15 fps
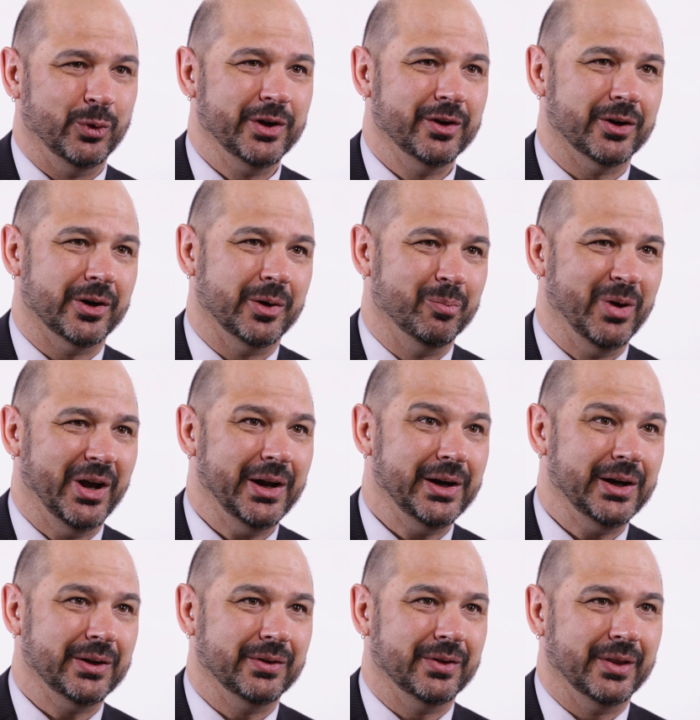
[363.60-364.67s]
we are
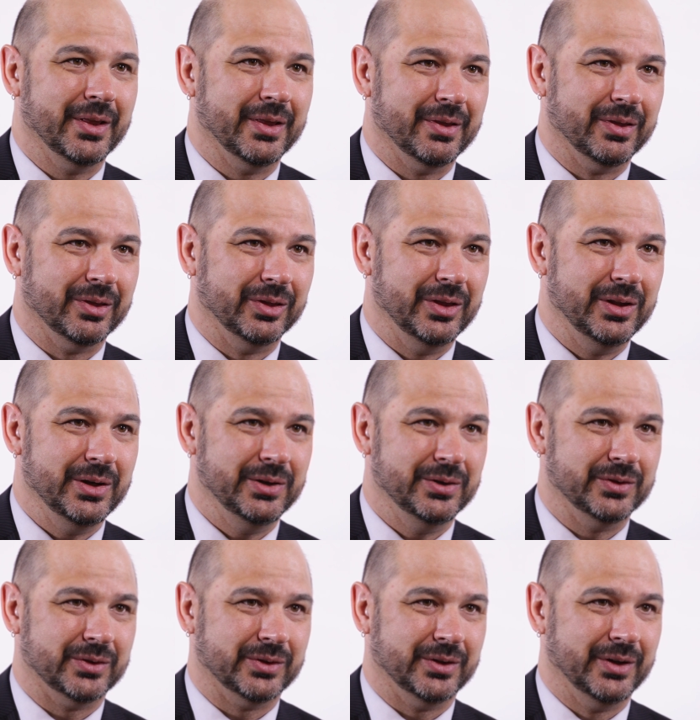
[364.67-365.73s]
embedding
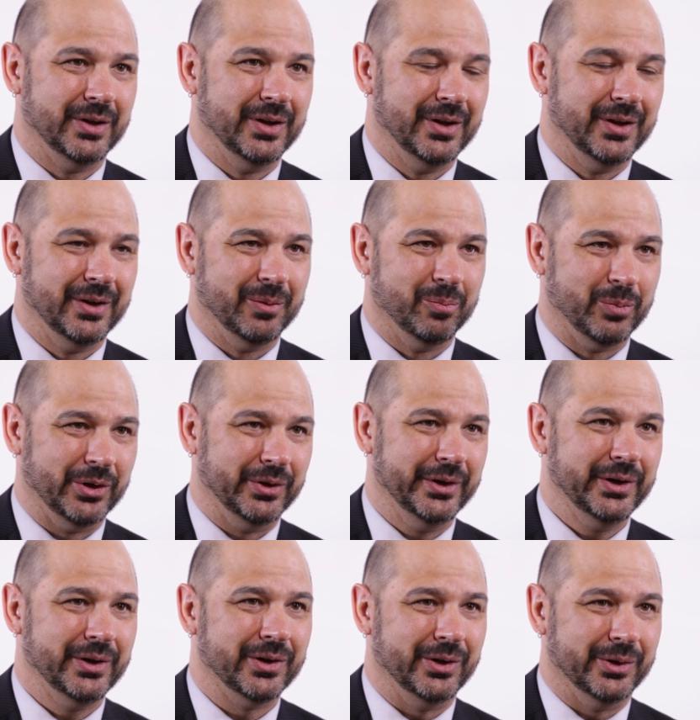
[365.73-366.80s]
these
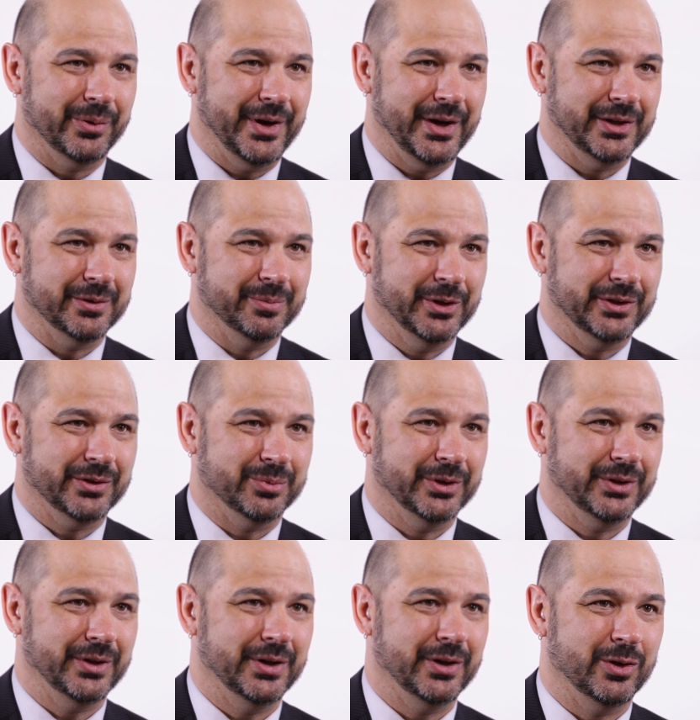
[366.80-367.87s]
political arrangements
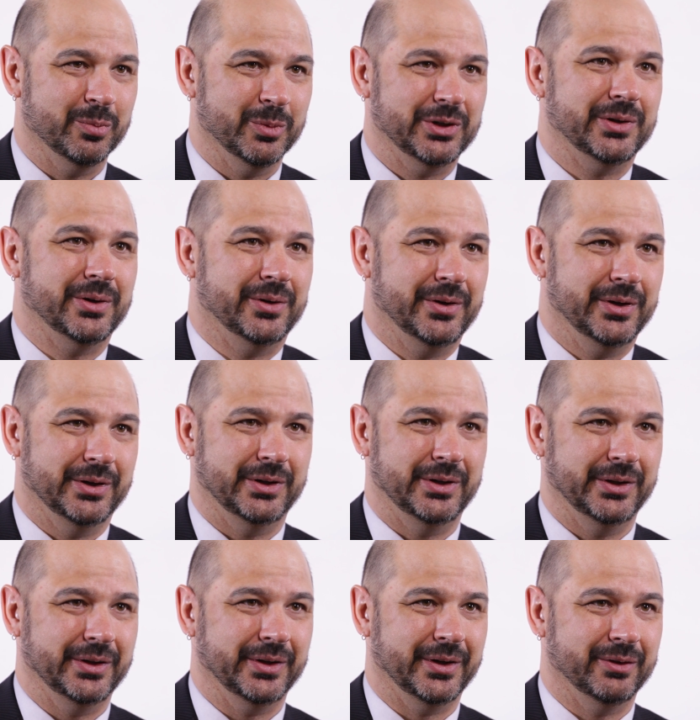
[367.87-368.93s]
within the
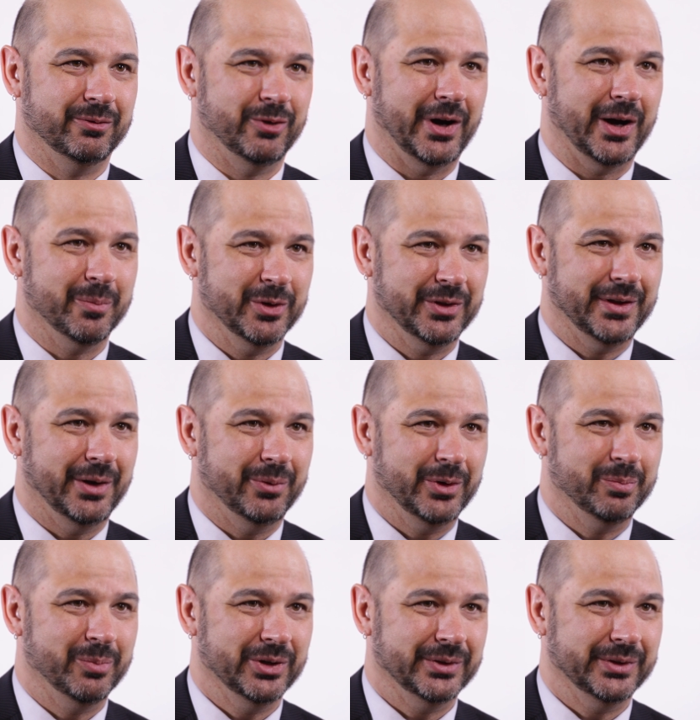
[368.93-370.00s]
material environment that we
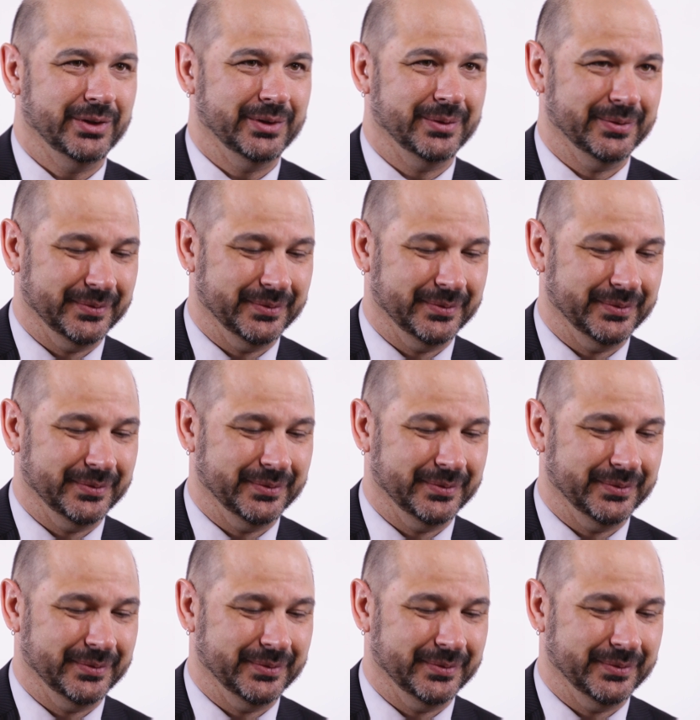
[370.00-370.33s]
build.